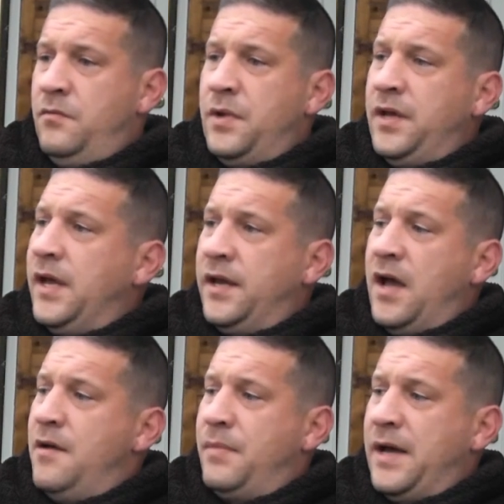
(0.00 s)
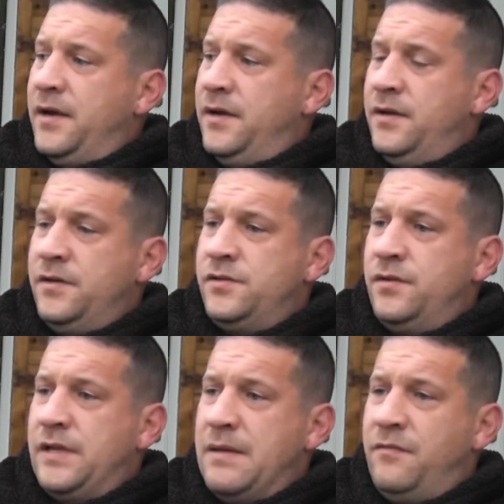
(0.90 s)
But yeah, going back
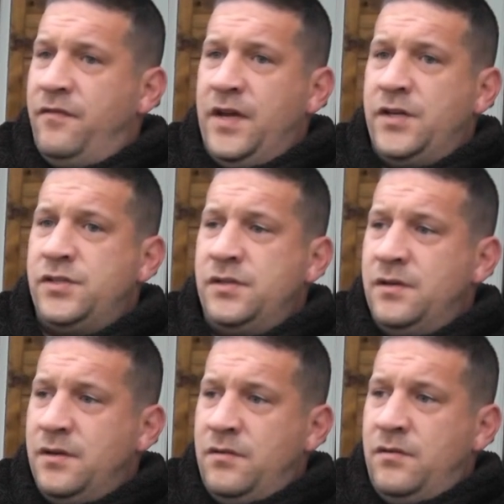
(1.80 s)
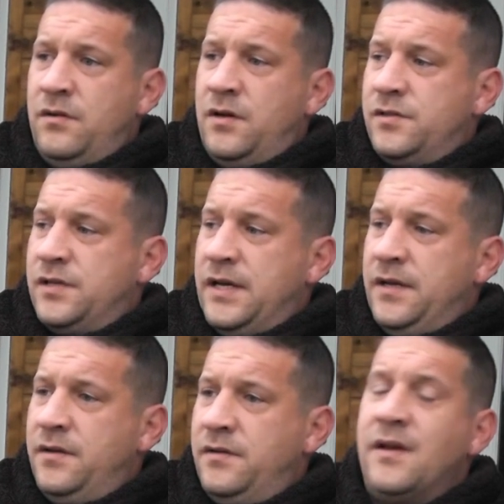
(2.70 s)
to them fish, like I say,
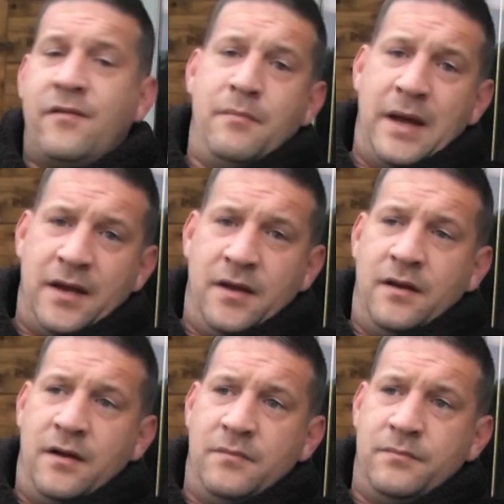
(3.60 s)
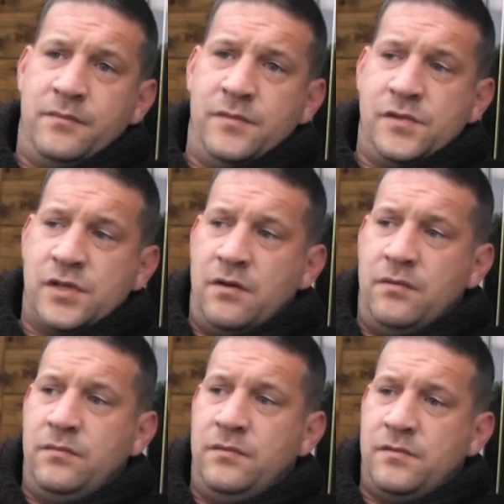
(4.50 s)
they're immaculate, so
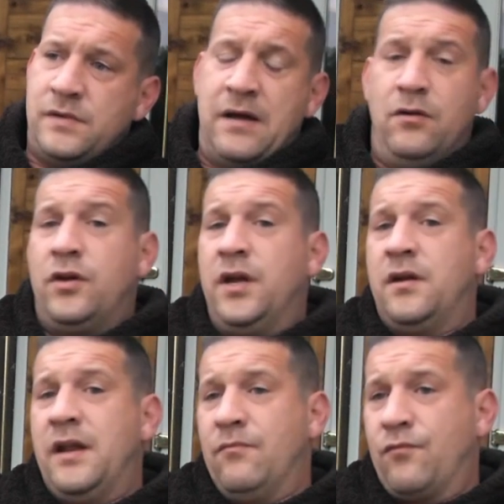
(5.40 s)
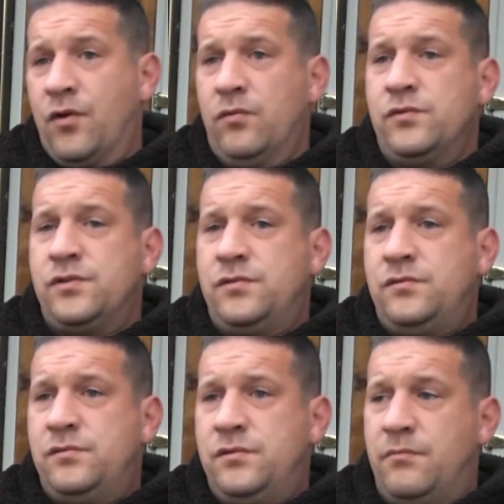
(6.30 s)
now looking at them rules
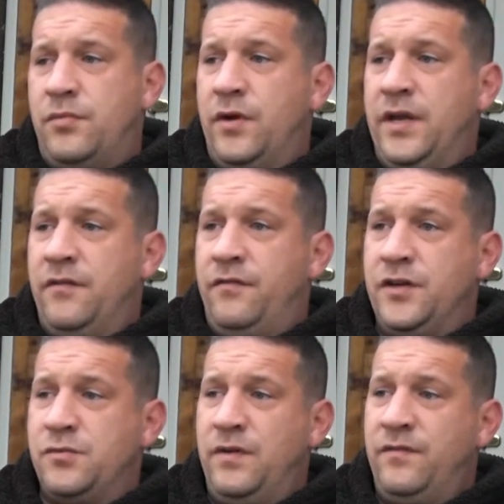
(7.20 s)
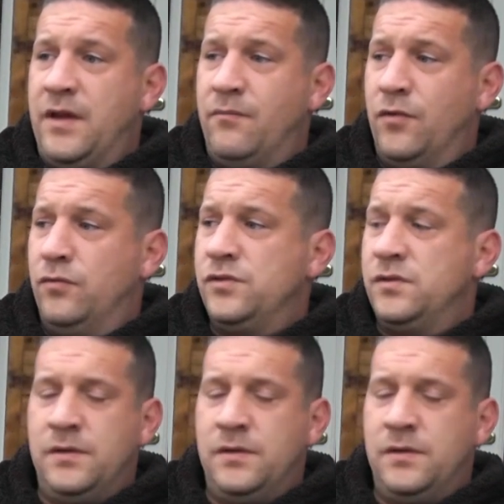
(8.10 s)
and putting the fish with them rules,